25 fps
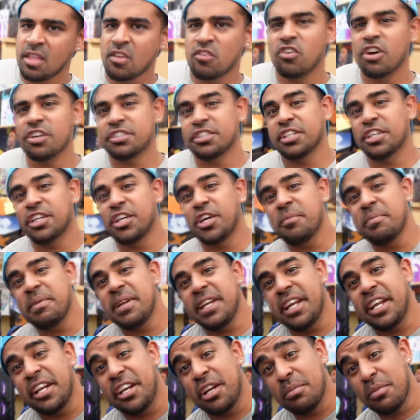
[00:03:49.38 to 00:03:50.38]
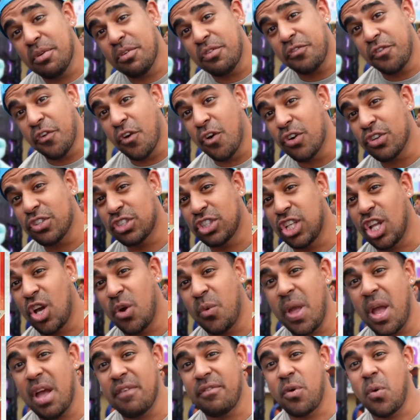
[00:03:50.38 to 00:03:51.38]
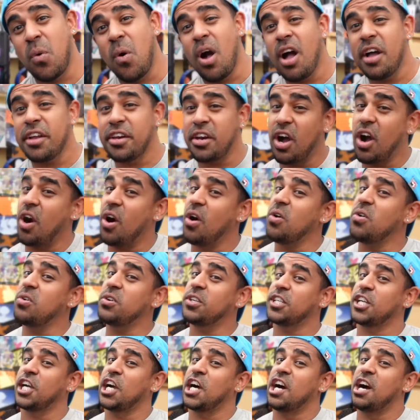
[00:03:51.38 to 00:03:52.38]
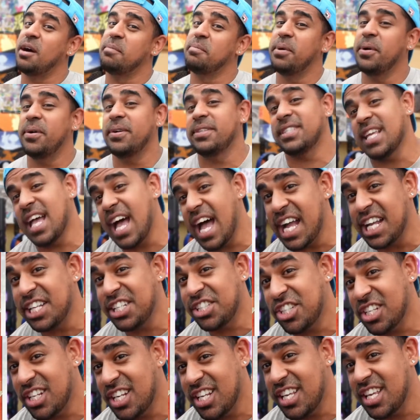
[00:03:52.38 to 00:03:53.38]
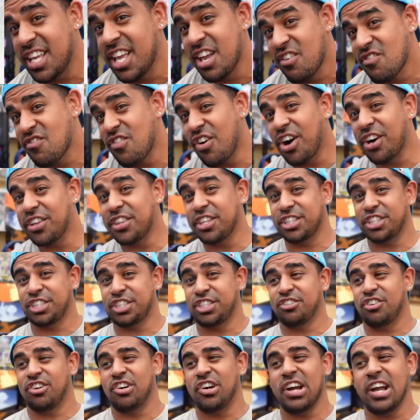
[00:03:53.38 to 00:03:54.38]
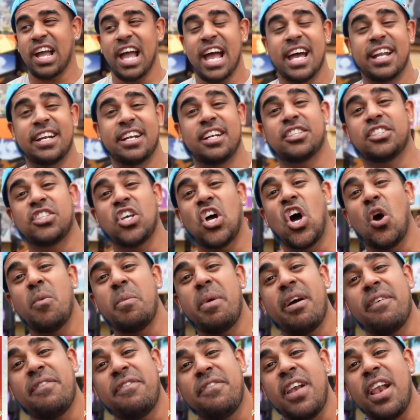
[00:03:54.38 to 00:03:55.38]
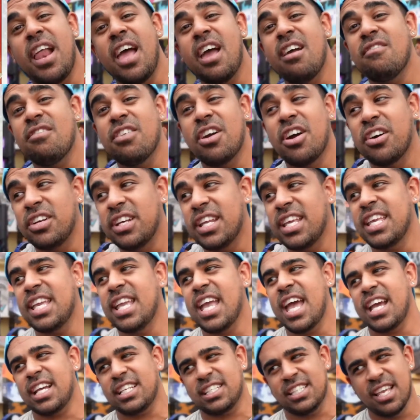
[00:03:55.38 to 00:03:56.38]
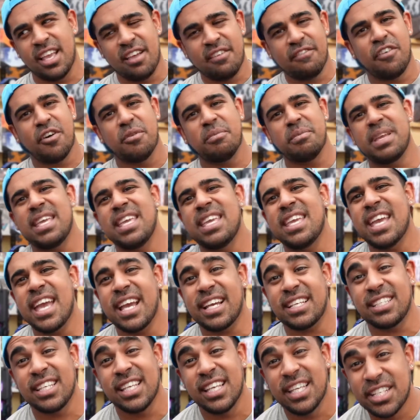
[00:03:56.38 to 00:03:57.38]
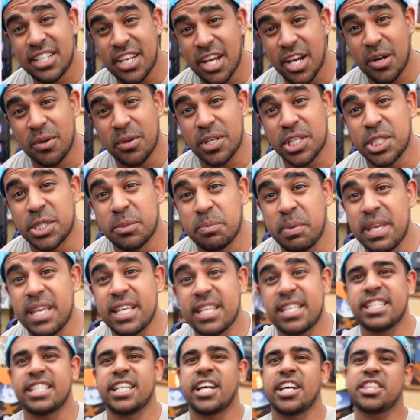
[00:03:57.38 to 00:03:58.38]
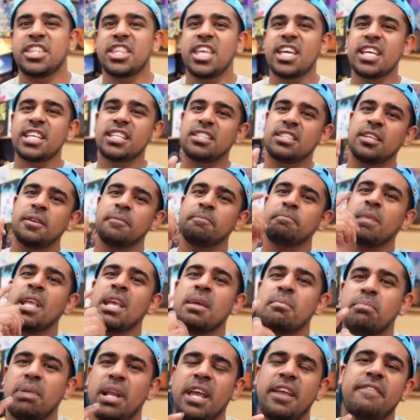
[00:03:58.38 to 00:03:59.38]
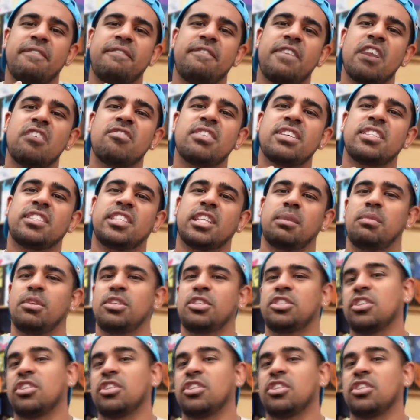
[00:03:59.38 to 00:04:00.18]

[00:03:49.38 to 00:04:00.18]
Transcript: Right, so coming in at number 4 slot, we have quite an old card, but it's actually rather strong at the time. We have Flareon EX from EX Delta Species. Now, this played very similar to